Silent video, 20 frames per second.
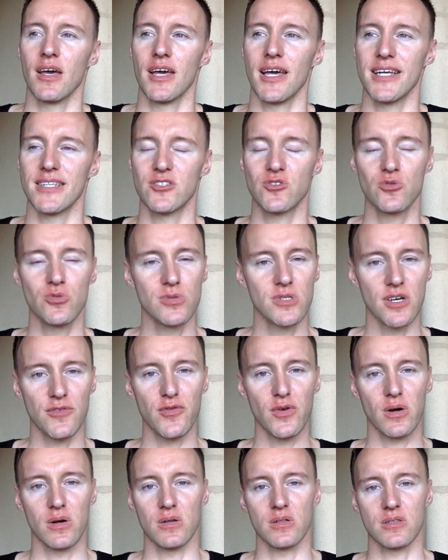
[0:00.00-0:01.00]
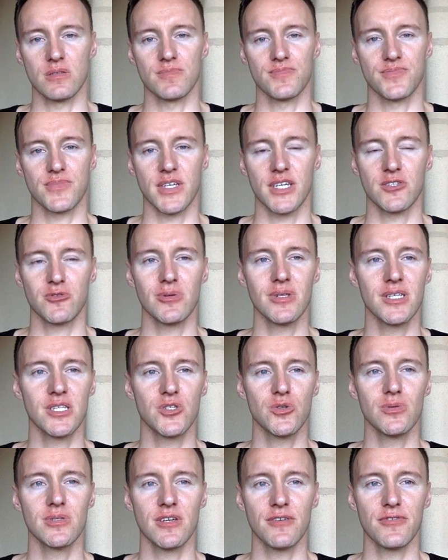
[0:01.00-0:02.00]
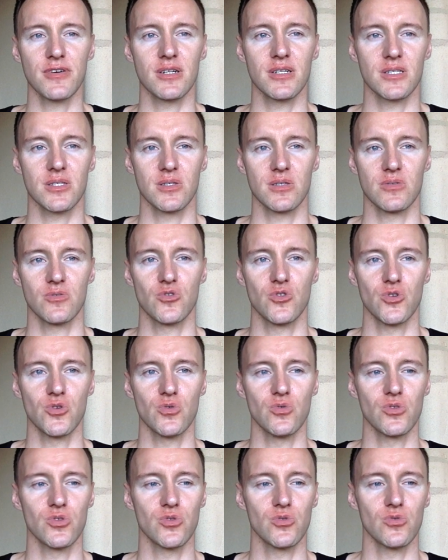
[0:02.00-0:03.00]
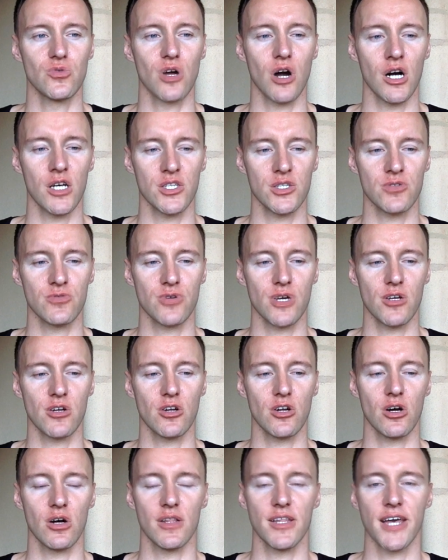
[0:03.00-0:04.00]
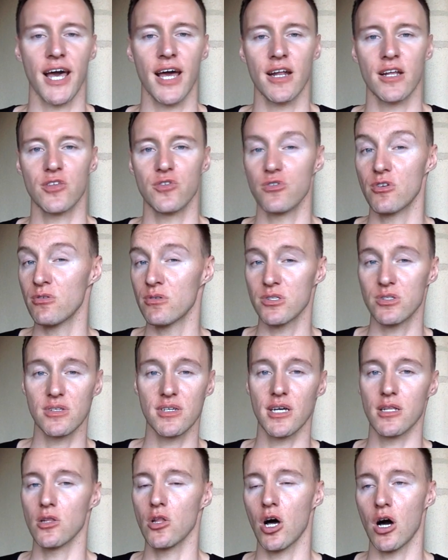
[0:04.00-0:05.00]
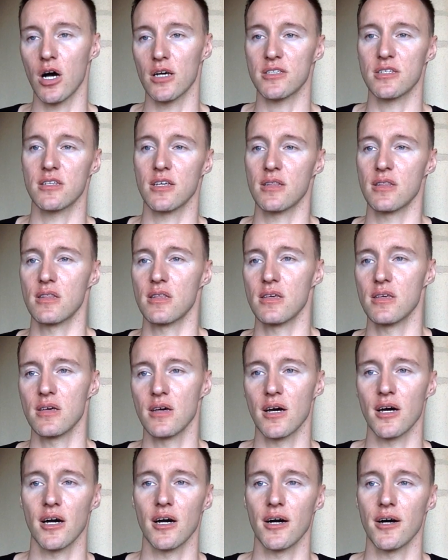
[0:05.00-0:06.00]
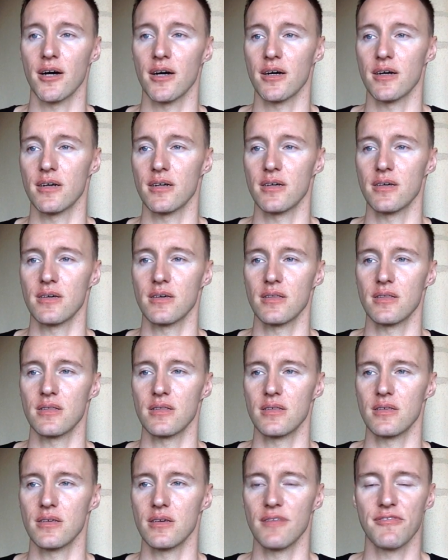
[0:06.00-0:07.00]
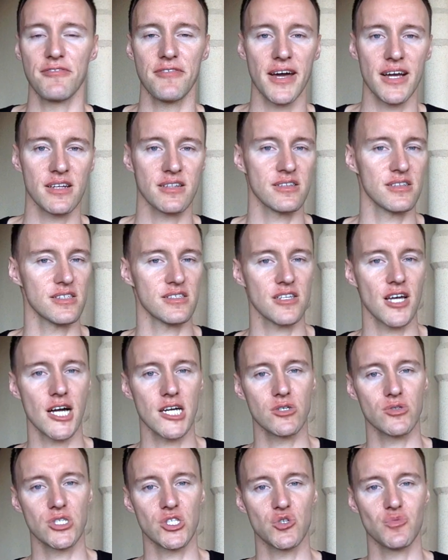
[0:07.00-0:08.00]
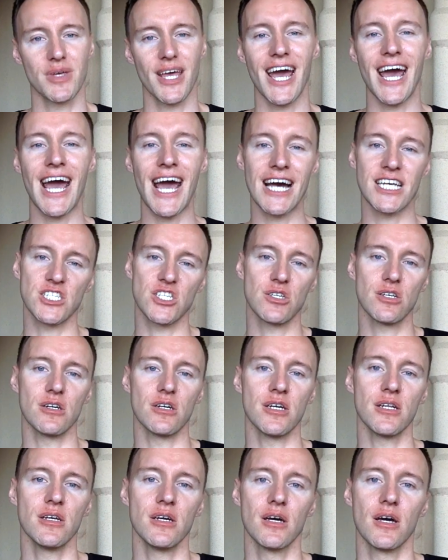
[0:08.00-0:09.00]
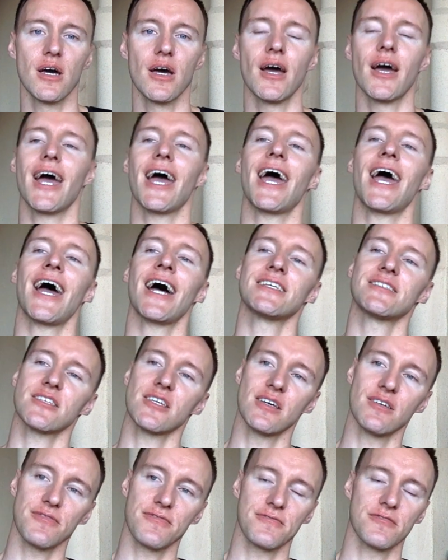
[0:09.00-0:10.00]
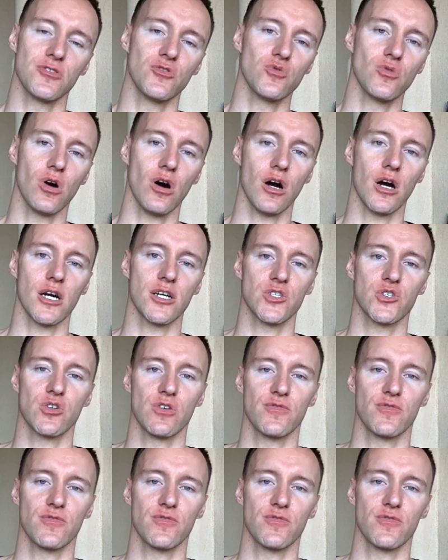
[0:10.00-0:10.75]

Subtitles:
it's too difficult. It's really too difficult to concentrate on all that, and you're going to get lost, and the effect is not going to be as good as if you are